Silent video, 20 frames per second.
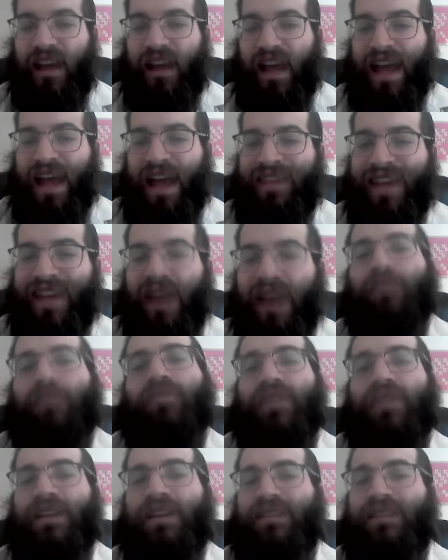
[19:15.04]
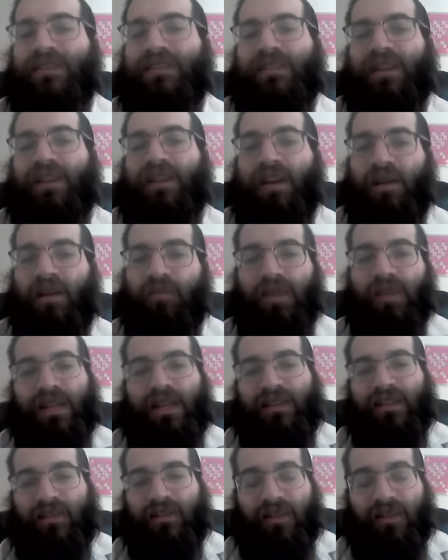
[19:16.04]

And that brings blessing